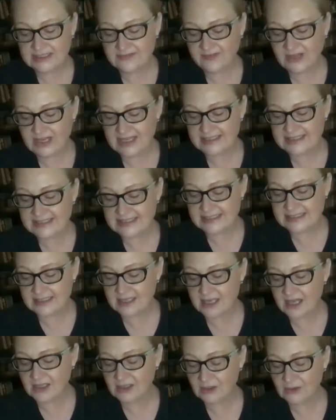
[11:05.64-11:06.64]
face is the
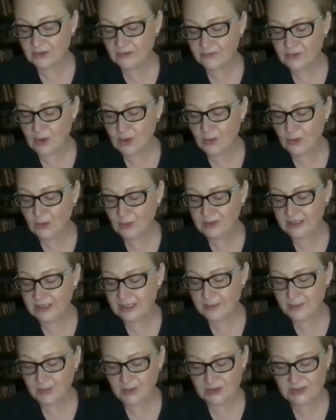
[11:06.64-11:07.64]
color of cold
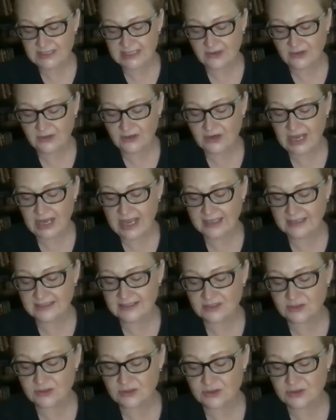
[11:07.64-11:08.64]
embers and her
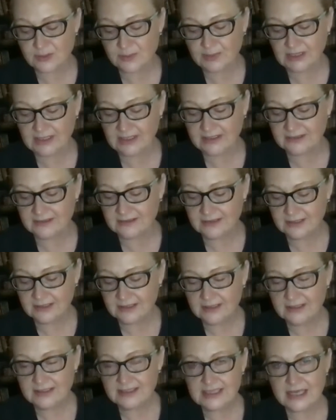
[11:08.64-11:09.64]
hands are trembling.
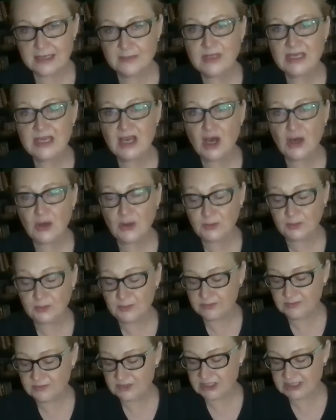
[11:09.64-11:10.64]
Take me
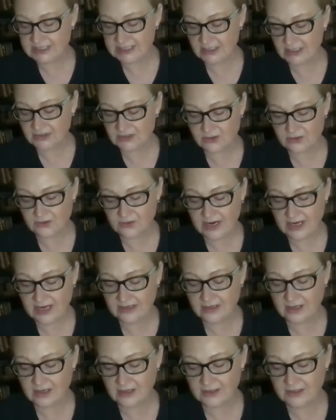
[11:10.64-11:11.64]
home, she tells her
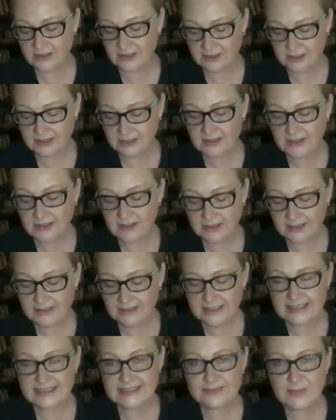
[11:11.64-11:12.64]
granddaughter.
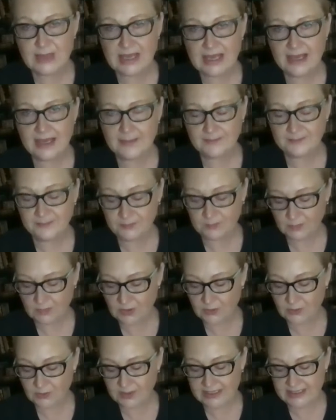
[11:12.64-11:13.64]
Yes, ma'am,
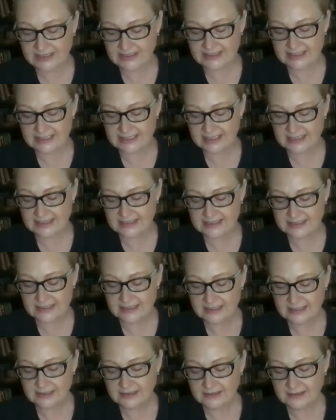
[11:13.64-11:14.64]
Corrine says.
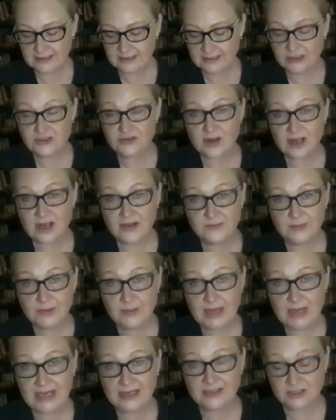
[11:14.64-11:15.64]
Can you drive
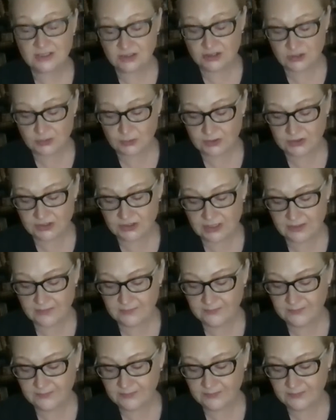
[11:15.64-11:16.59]
me back to Georgia?